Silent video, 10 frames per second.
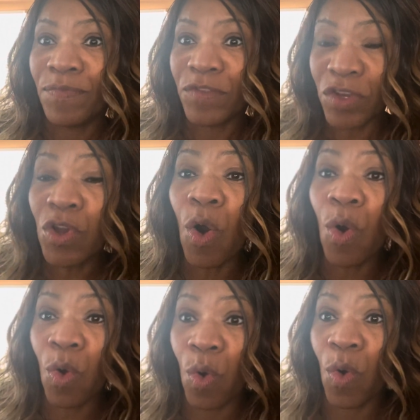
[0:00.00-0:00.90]
to
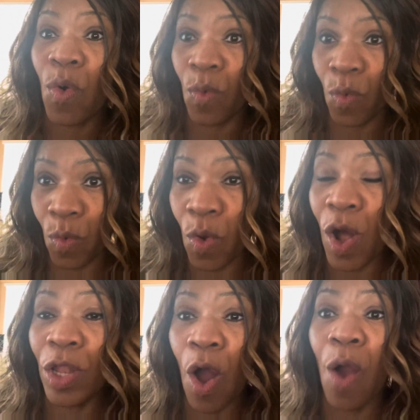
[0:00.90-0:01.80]
go
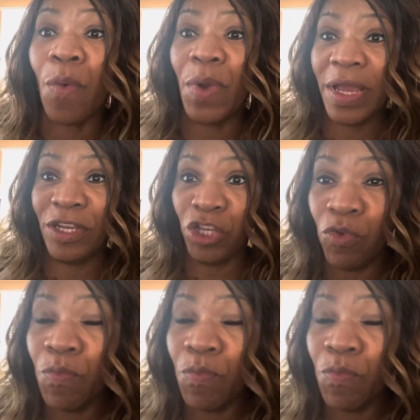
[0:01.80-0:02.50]
along with you